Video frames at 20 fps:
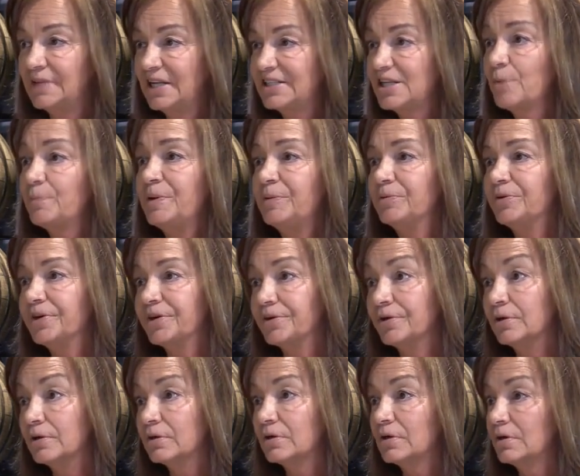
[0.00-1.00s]
That's how people get
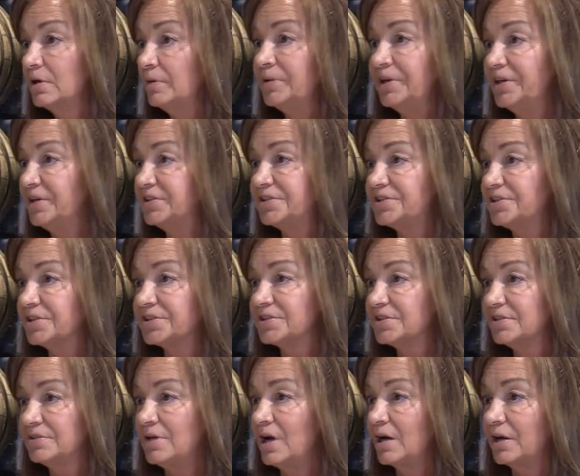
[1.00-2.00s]
hurt. I mean, it's
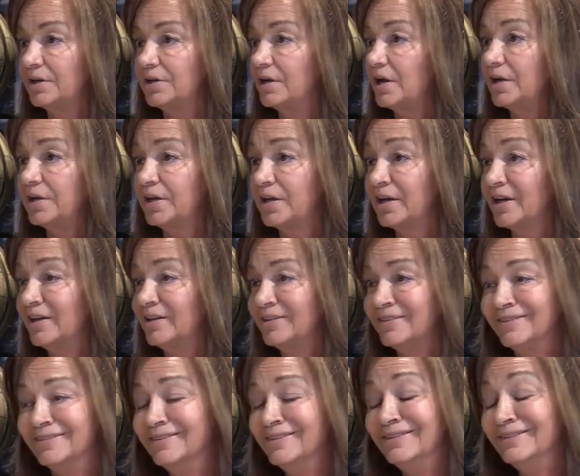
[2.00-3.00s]
just not a good idea.
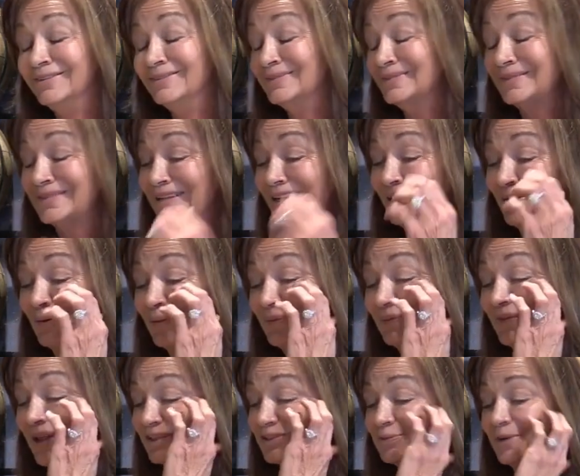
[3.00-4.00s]
So
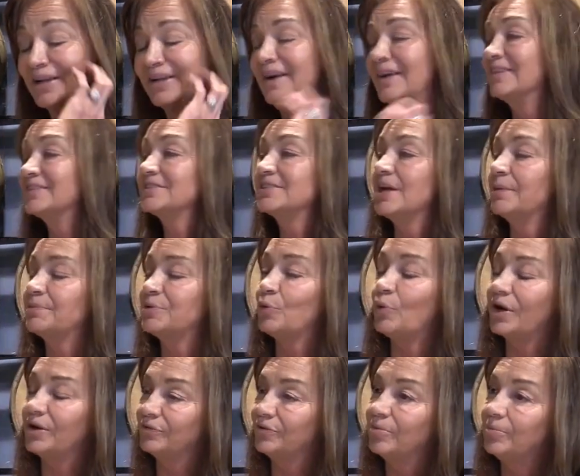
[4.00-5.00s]
that's when I kind of stepped
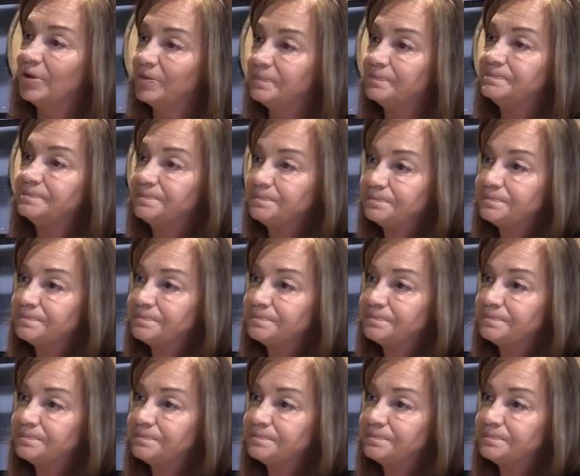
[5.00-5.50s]
away from it.